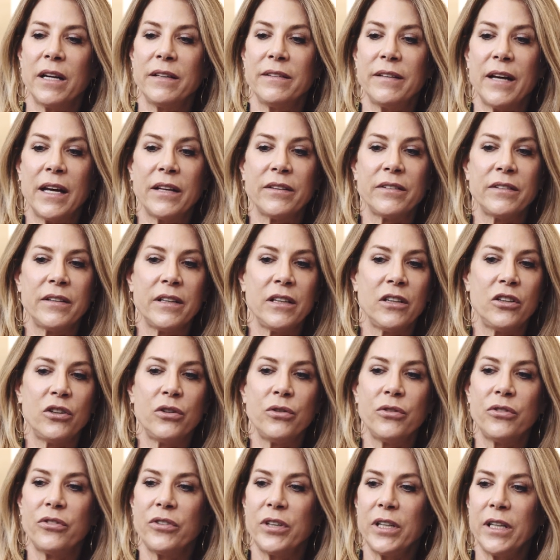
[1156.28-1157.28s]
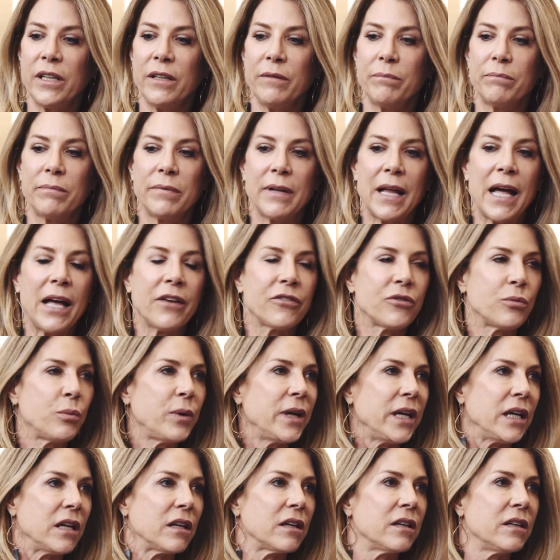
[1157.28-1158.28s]
testing QC last
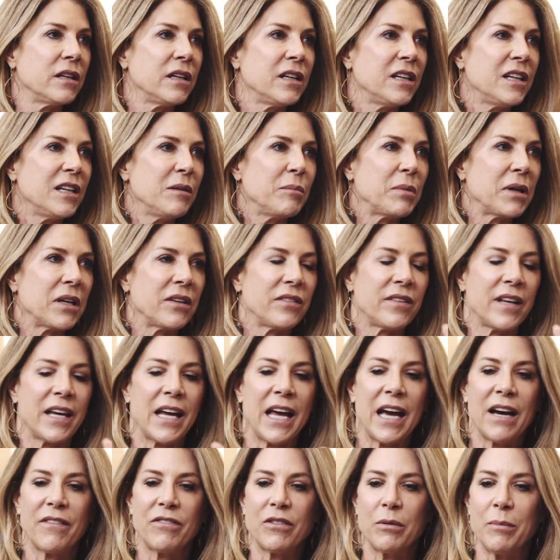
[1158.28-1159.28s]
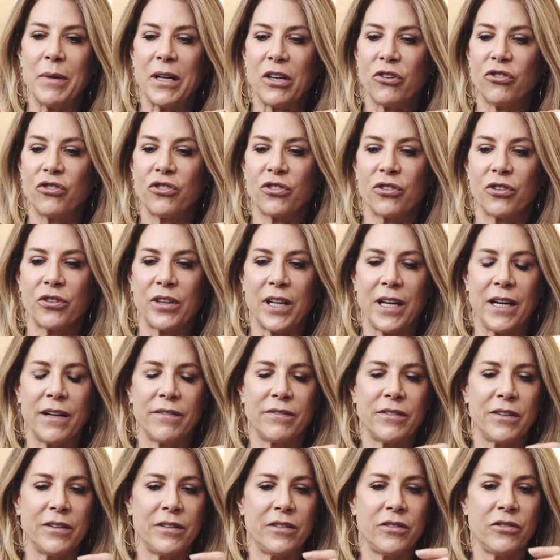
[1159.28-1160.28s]
week because they have to make sure they
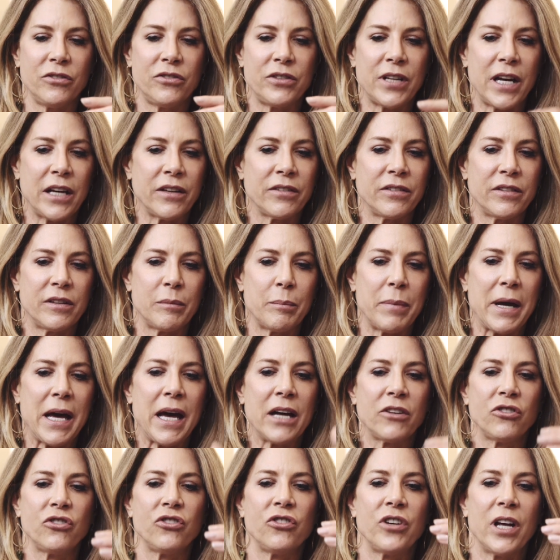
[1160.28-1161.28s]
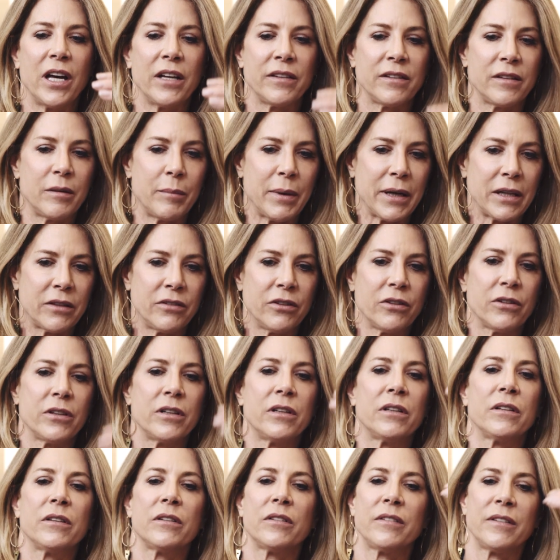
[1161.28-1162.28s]
have to test the batch, test the
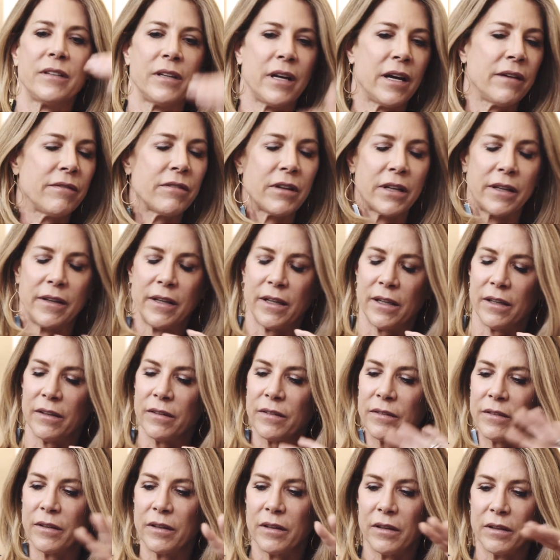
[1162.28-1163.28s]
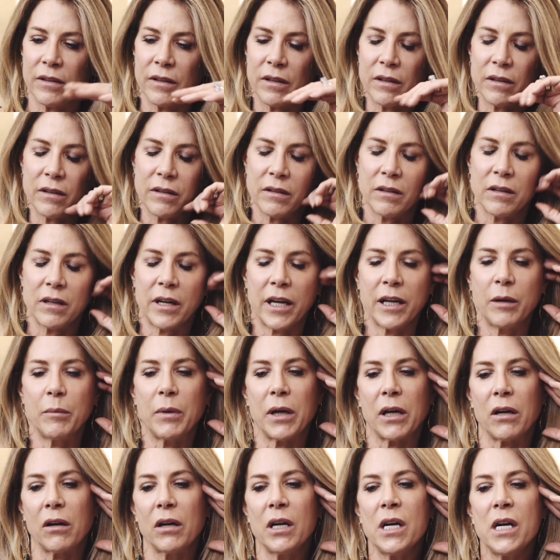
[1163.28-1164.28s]
bacterials, everything. It's a
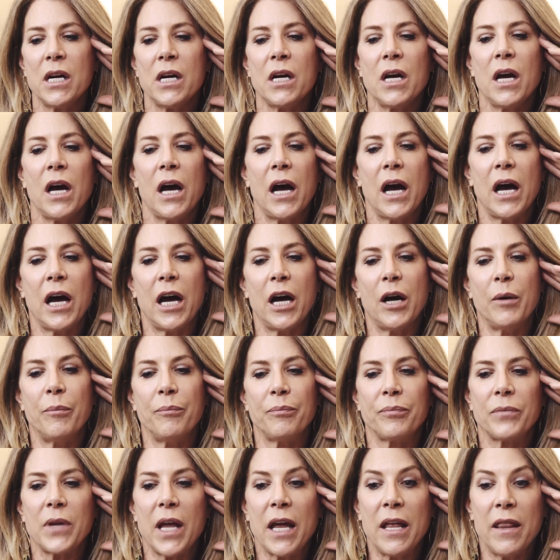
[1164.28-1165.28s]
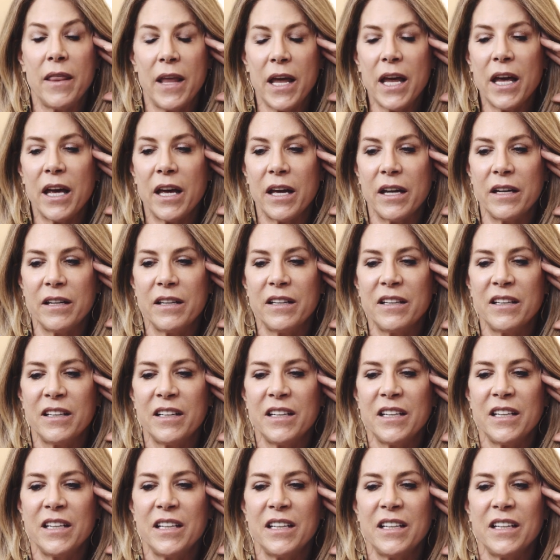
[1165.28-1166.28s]
nightmare. And then
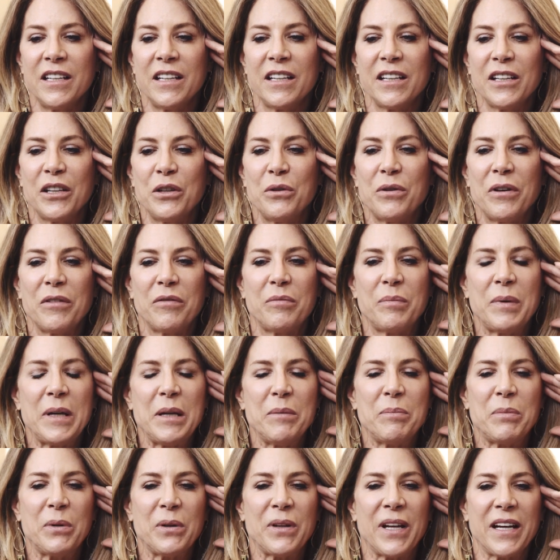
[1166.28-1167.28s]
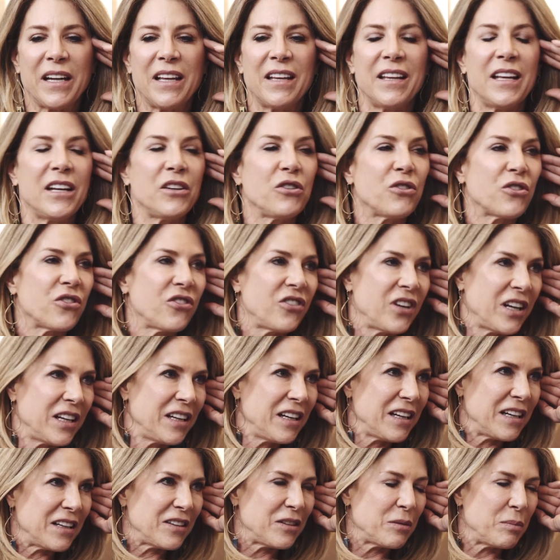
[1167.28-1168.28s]
you have people and then you're
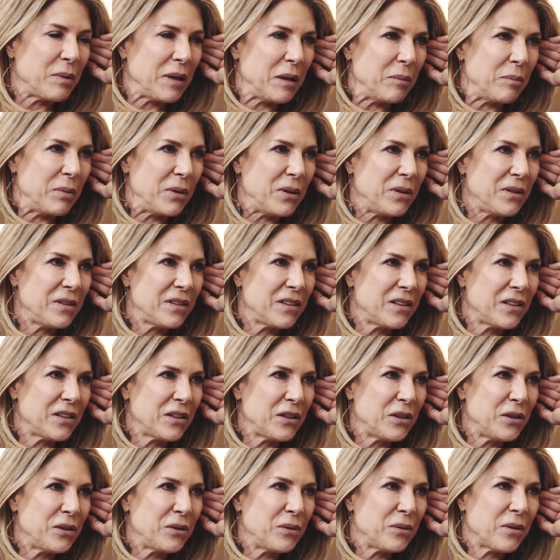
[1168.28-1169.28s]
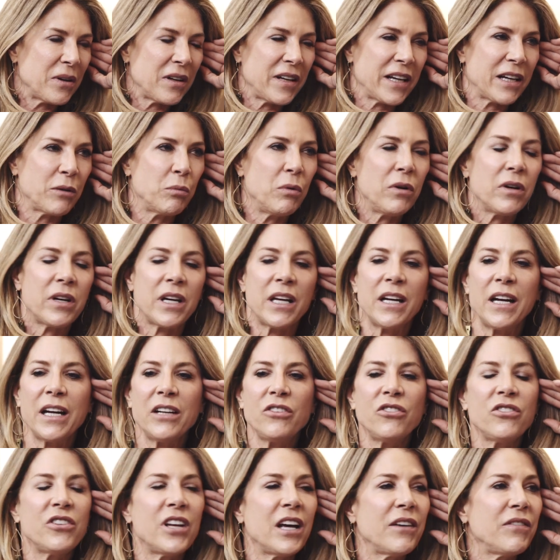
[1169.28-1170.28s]
sending it to people who are like, well, can I
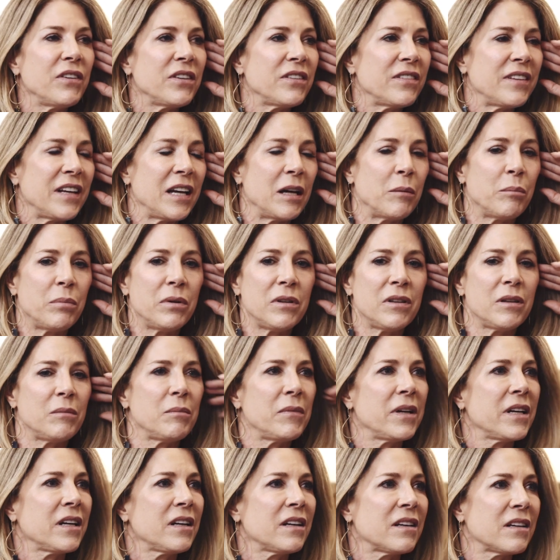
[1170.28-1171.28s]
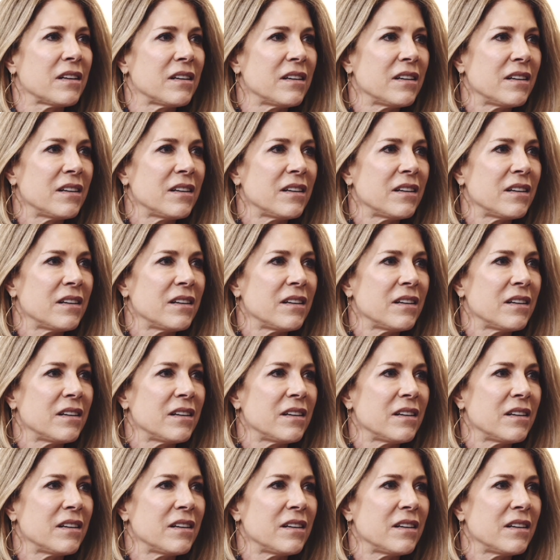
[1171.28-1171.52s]
just have a sample? I'm like,